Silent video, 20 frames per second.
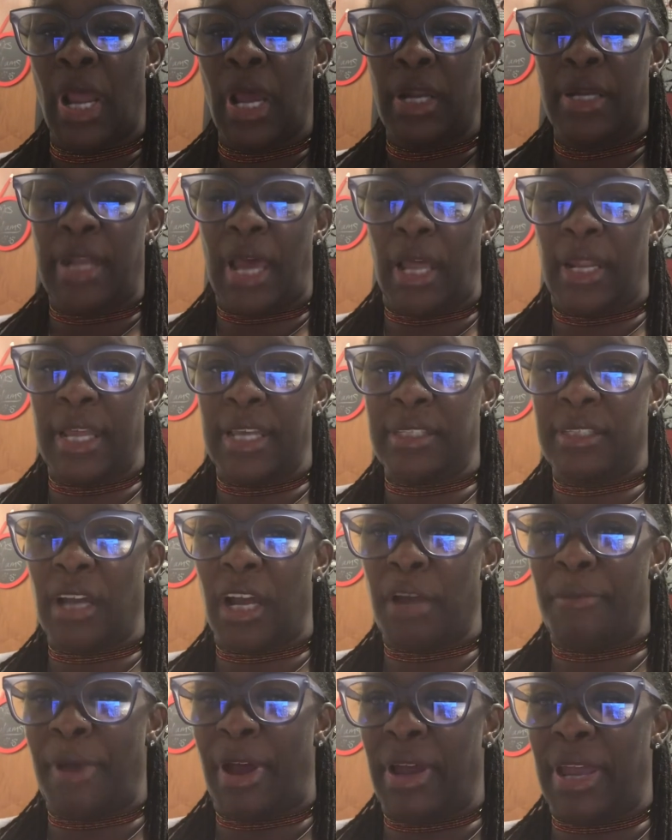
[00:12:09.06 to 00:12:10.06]
Now let's
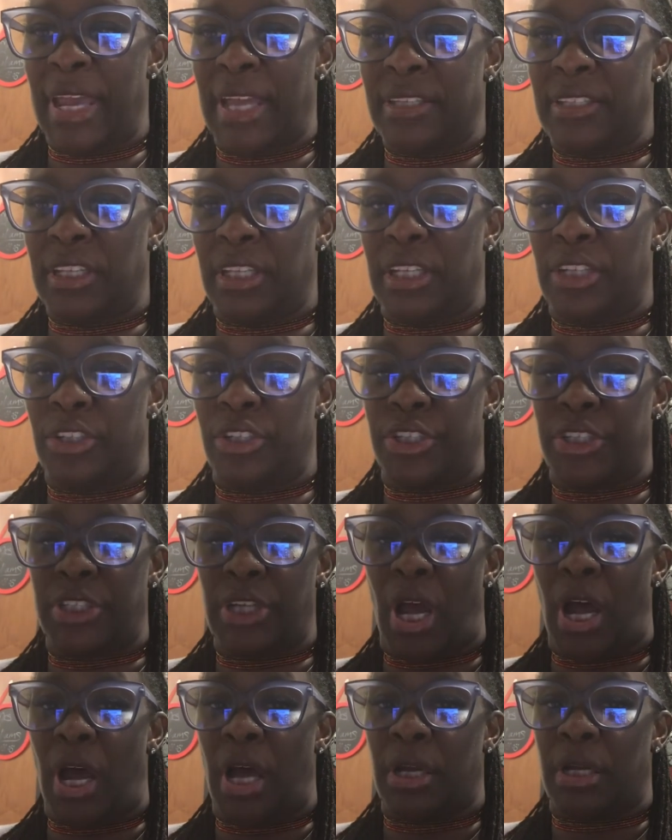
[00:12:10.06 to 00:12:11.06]
talk about insulin
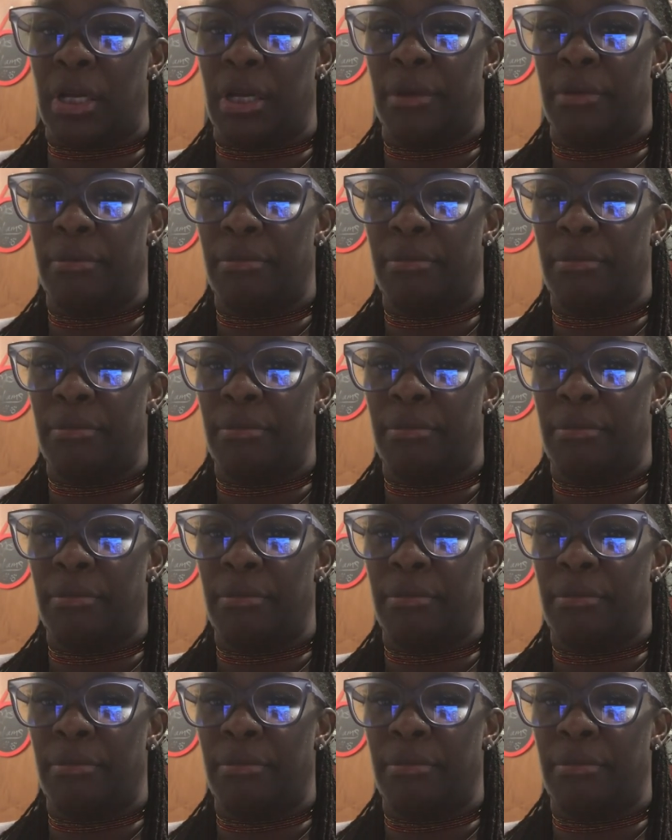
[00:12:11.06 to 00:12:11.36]
shock.